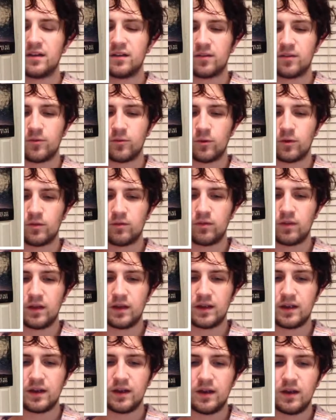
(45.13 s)
It's sort of
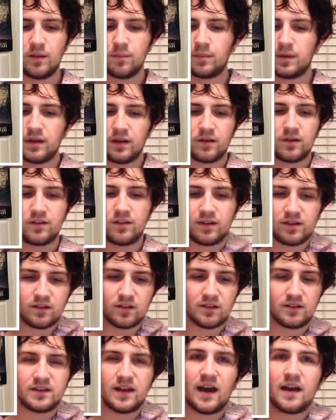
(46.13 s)
like piercings
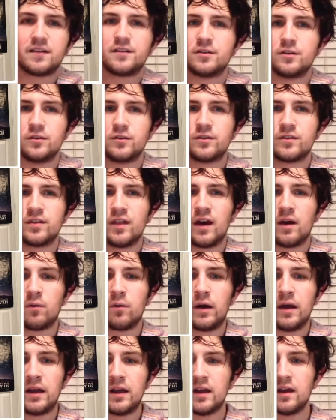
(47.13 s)
and tattoos in that
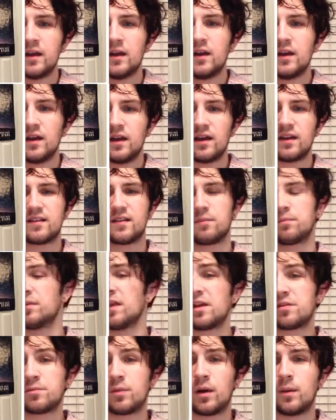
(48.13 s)
way, except
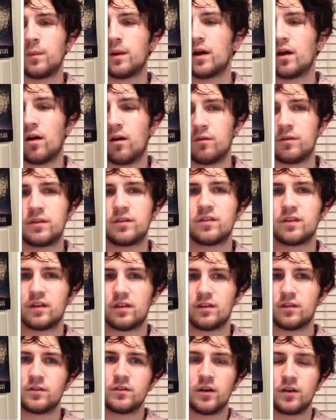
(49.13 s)
less permanent, obviously, and
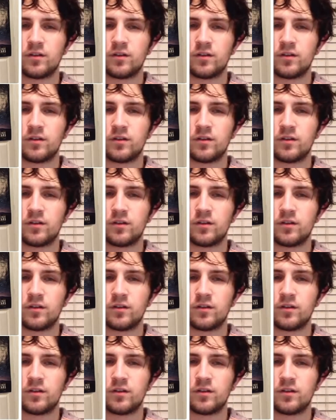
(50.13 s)
there's not